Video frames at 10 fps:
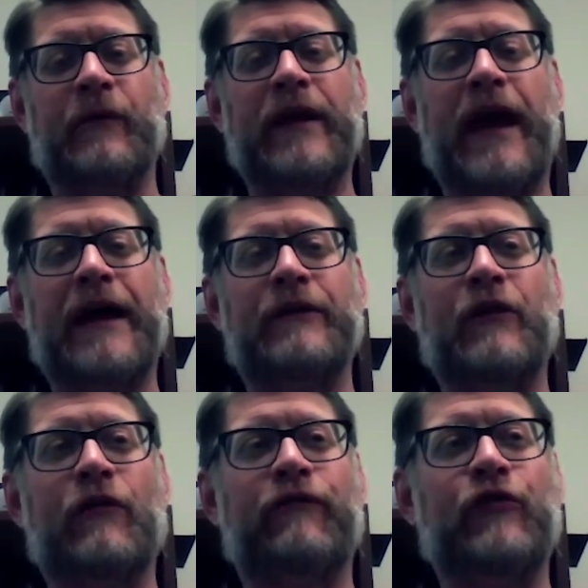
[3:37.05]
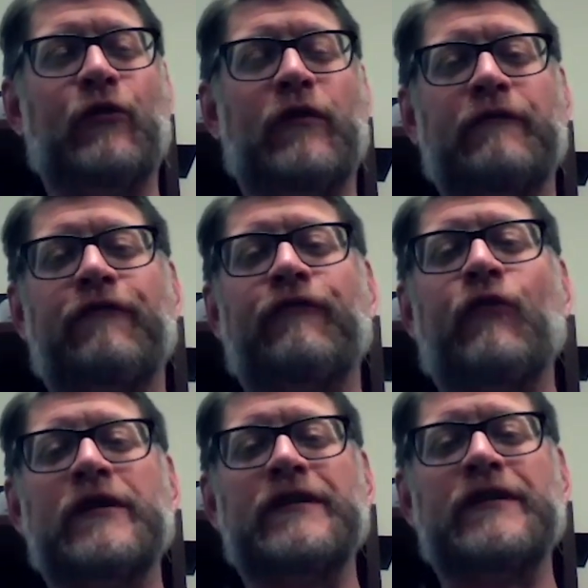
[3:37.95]
We had no fewer than
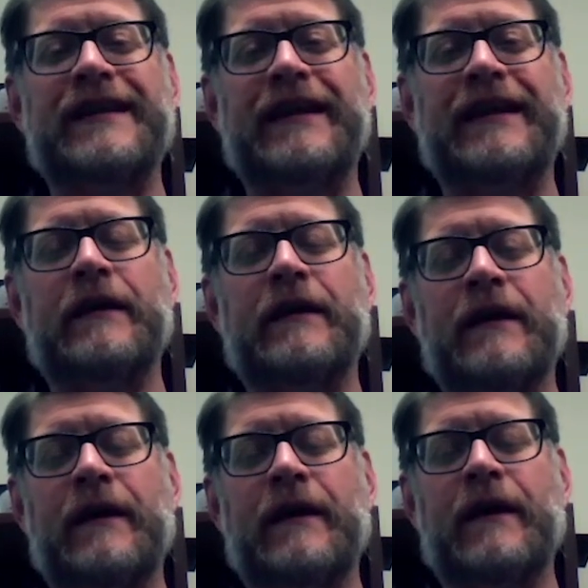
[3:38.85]
14